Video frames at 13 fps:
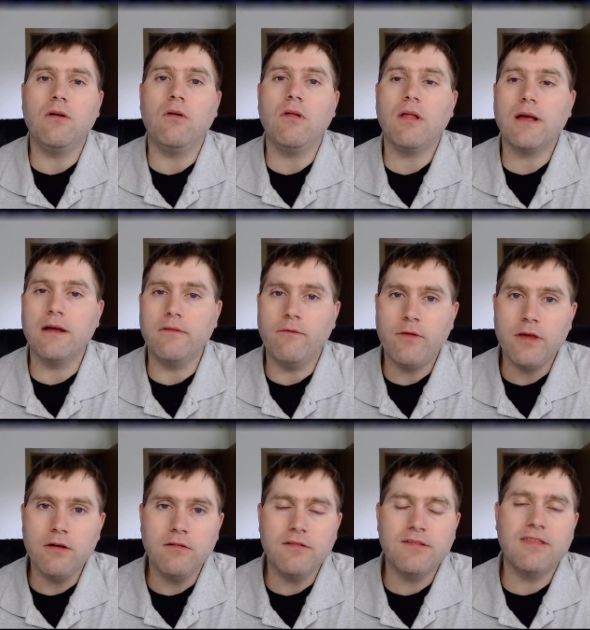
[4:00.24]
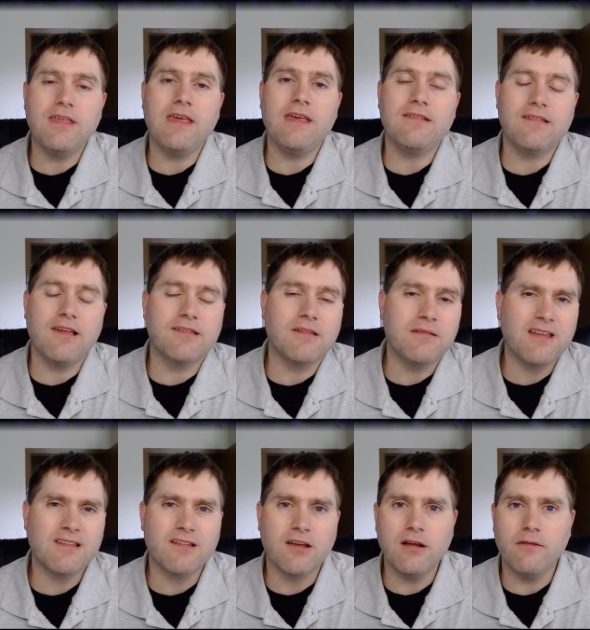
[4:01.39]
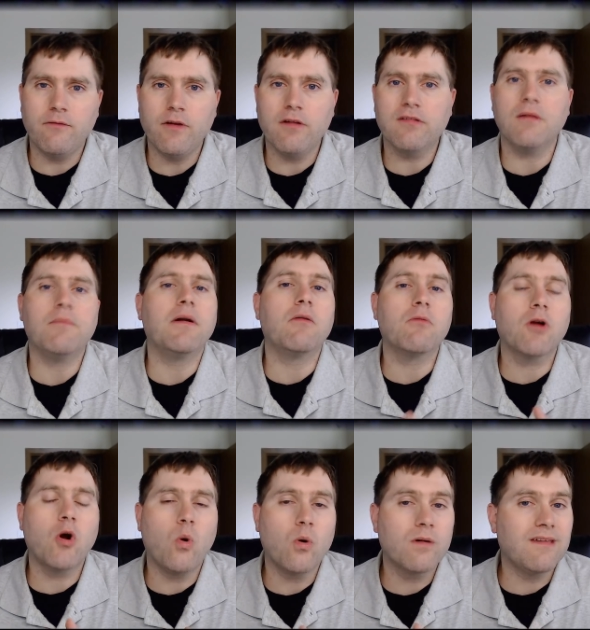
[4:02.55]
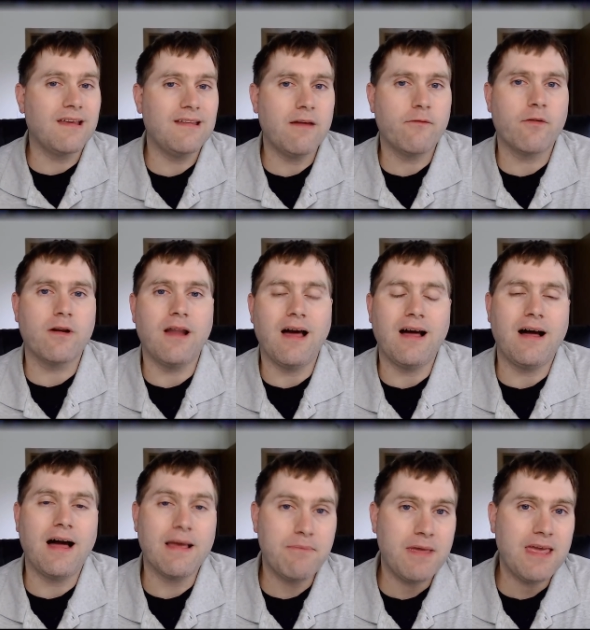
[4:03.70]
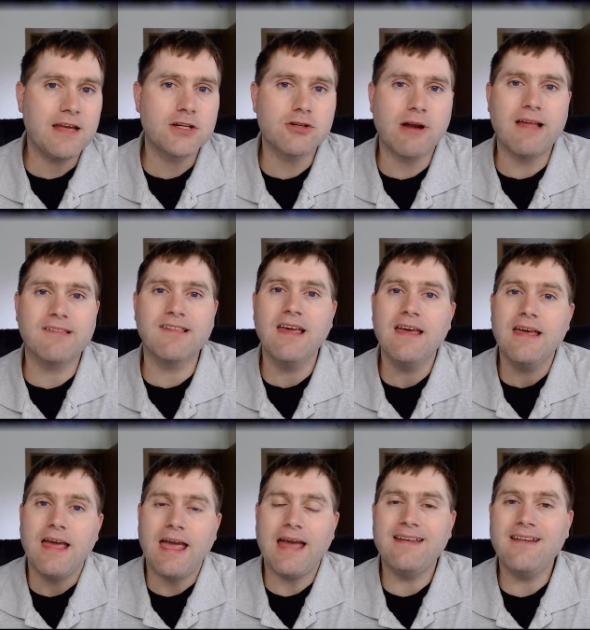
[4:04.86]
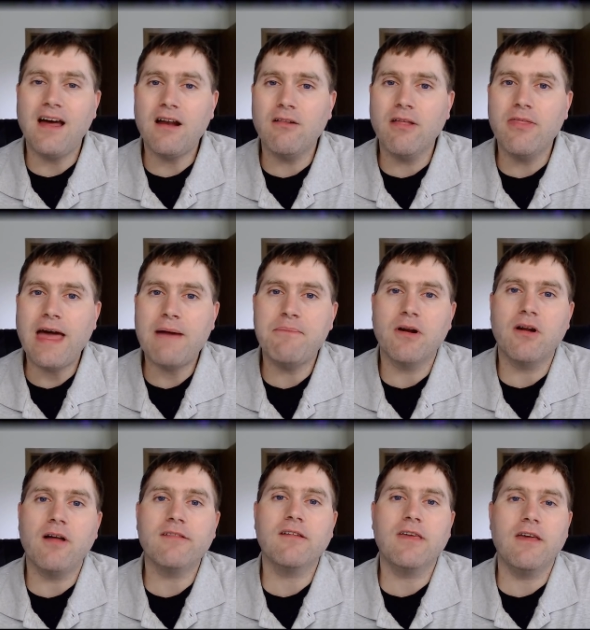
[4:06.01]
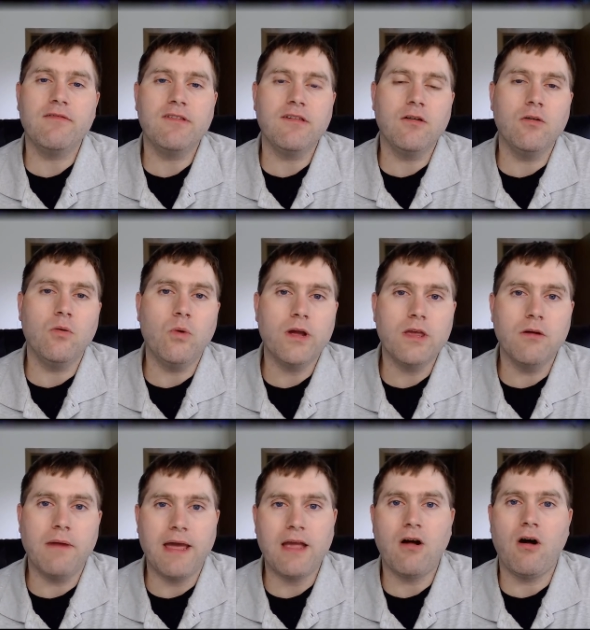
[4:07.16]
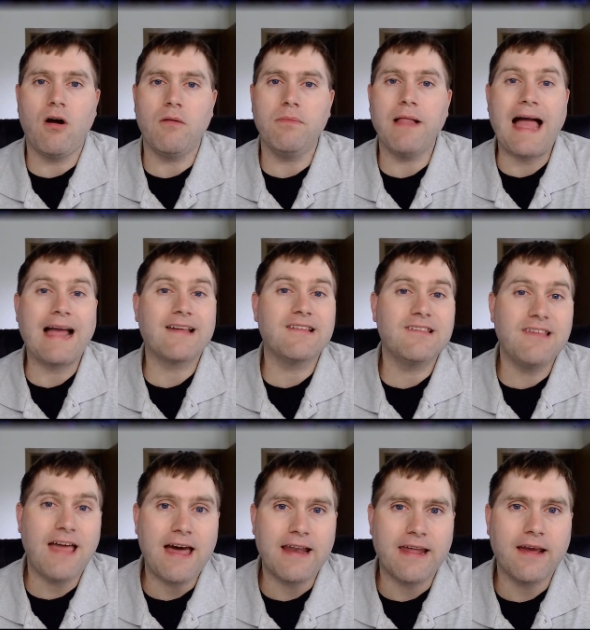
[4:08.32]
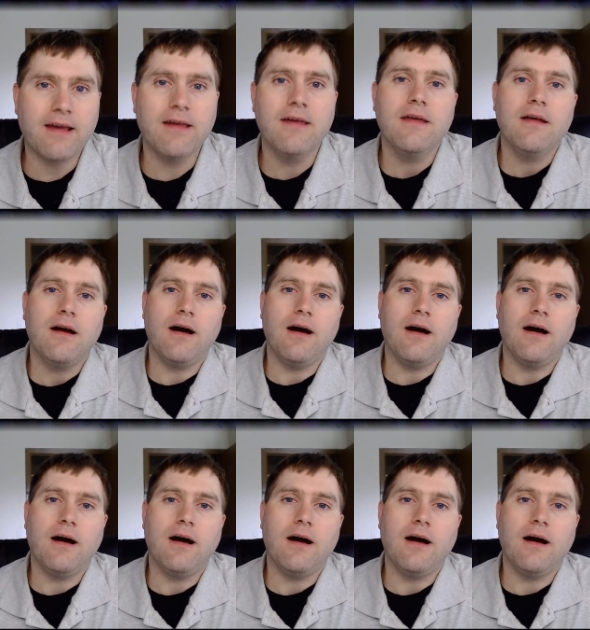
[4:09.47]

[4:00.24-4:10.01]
will confuse the system. It doesn't confuse it, but it records a different IP address. And not only that, but it also gives you what you might call black static,